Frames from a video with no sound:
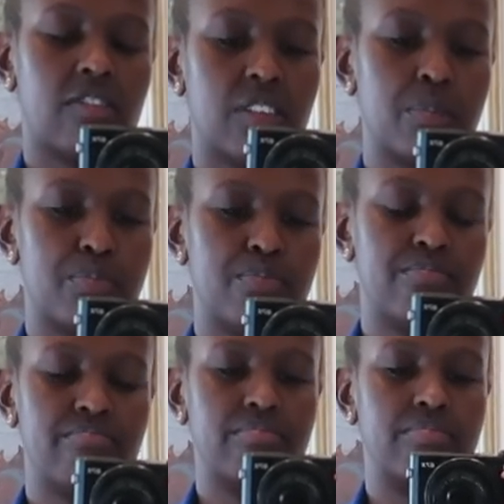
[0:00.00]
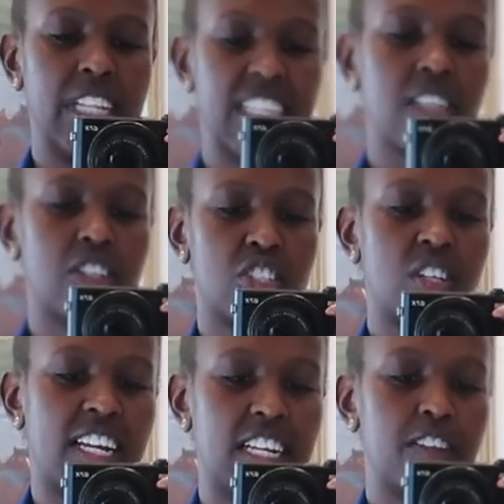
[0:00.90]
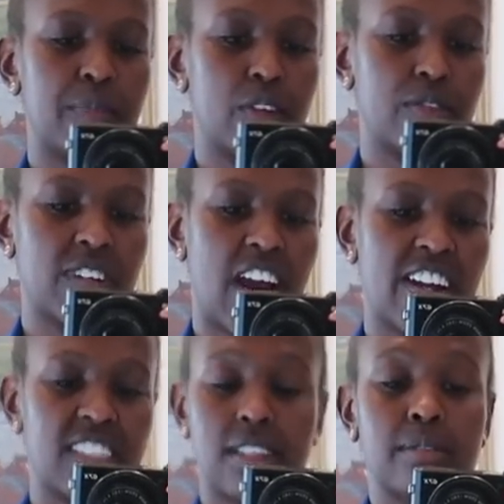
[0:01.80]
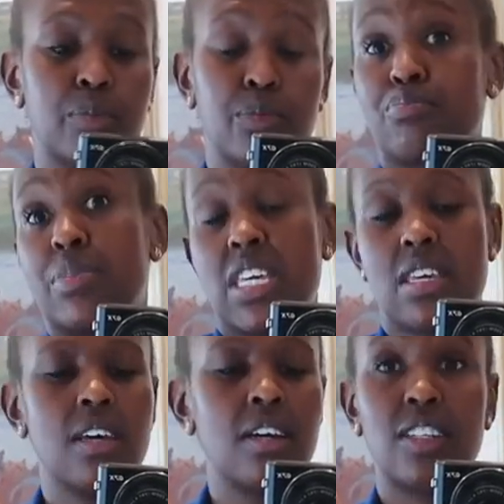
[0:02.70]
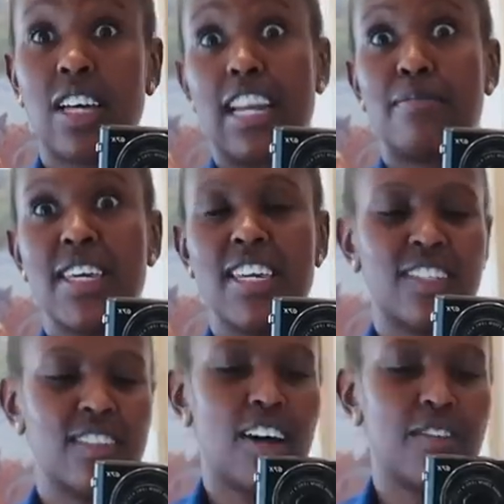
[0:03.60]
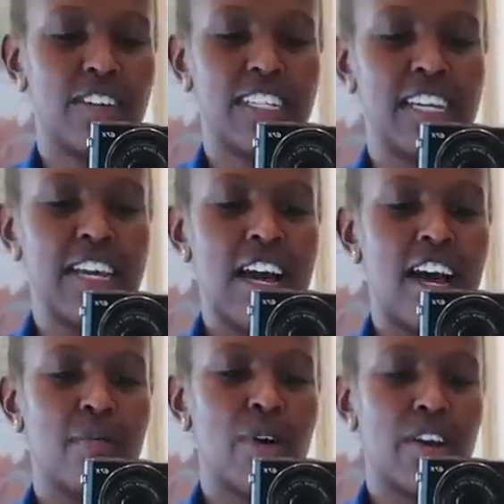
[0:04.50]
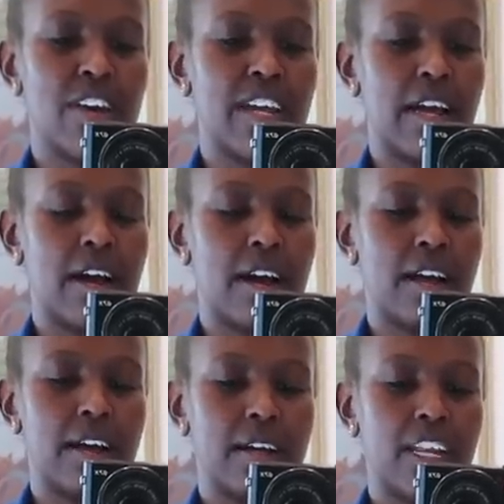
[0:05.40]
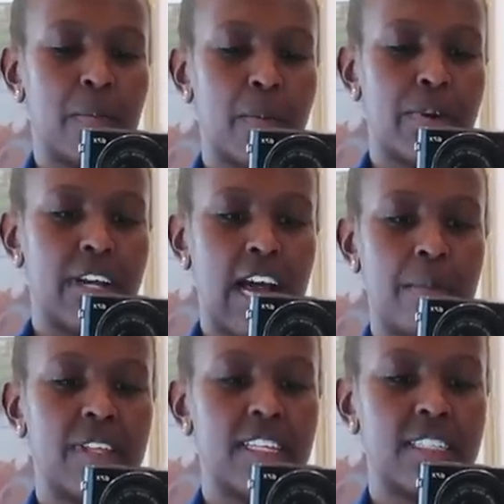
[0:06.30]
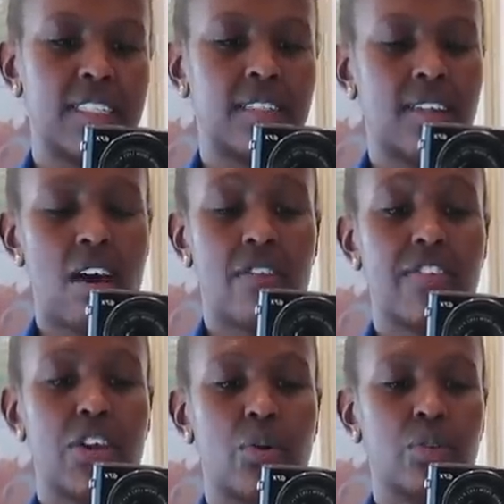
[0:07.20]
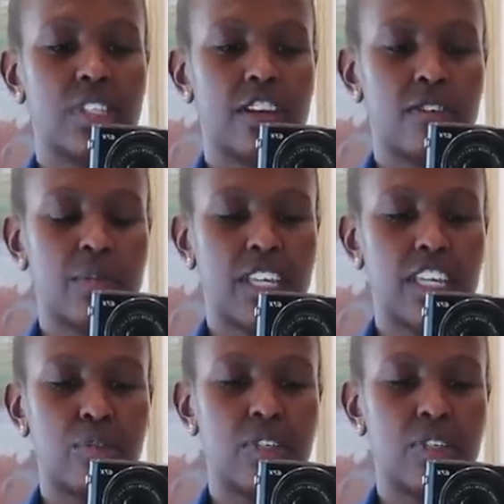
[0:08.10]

of the blazer, just to add a little bit of character, to add me into the outfit. I'm wearing a leopard print cami. These are really old, they're from the Geek